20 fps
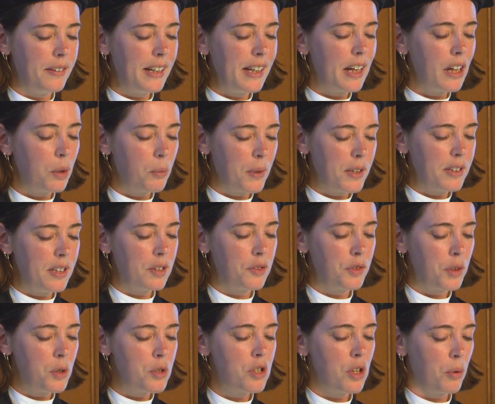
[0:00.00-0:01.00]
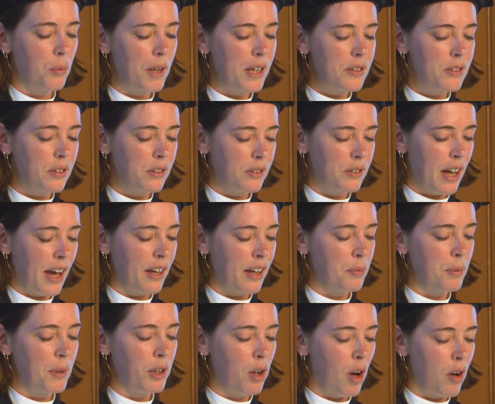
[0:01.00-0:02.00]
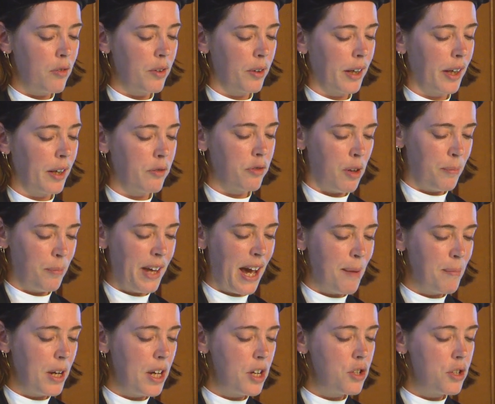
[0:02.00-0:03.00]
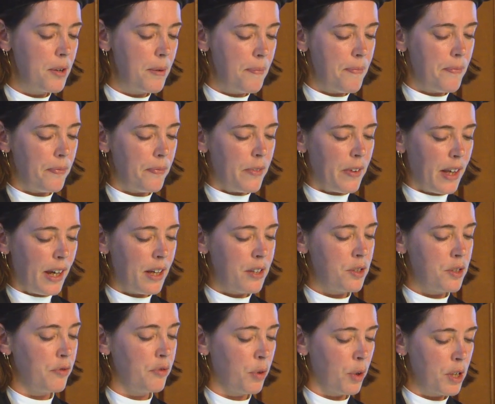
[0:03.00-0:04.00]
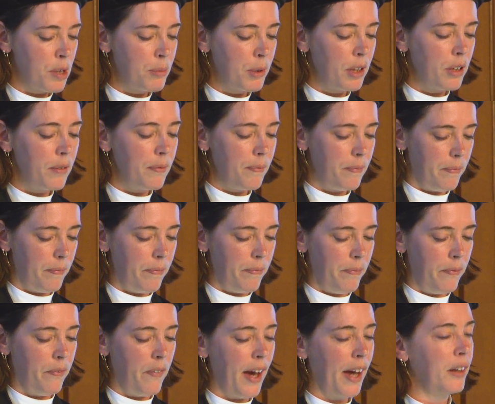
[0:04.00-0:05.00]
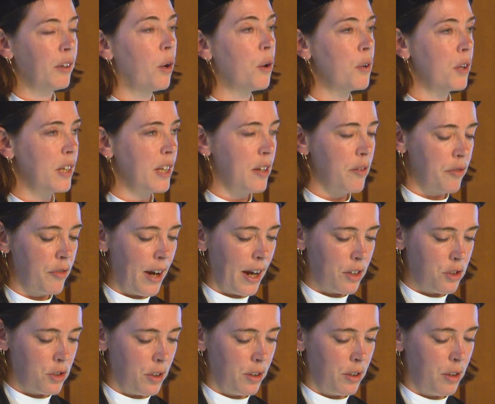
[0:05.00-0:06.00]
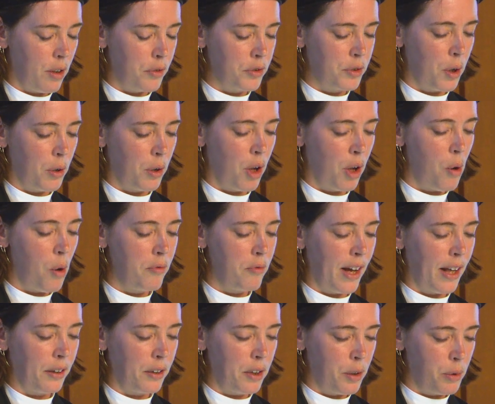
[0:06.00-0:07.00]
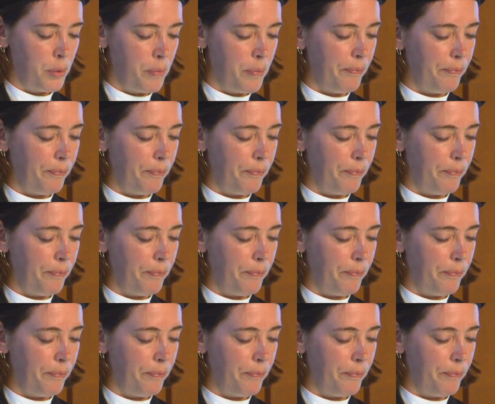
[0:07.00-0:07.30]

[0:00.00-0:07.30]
dealing with these future risks and recovering from damage is affordable and only a fraction of total home value.